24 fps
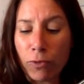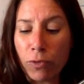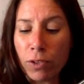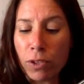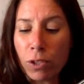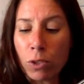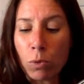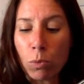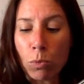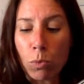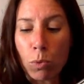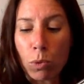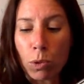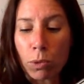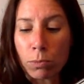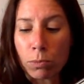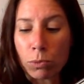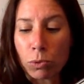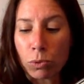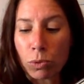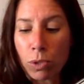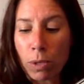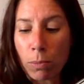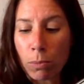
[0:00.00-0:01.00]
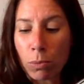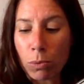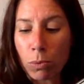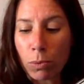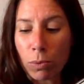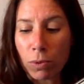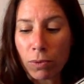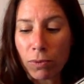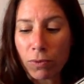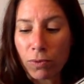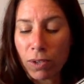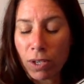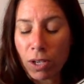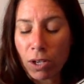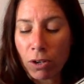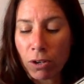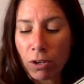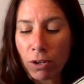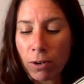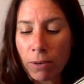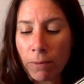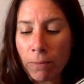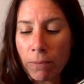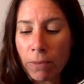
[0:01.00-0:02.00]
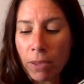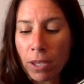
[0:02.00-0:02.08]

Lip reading: feel Warm tremble with fear.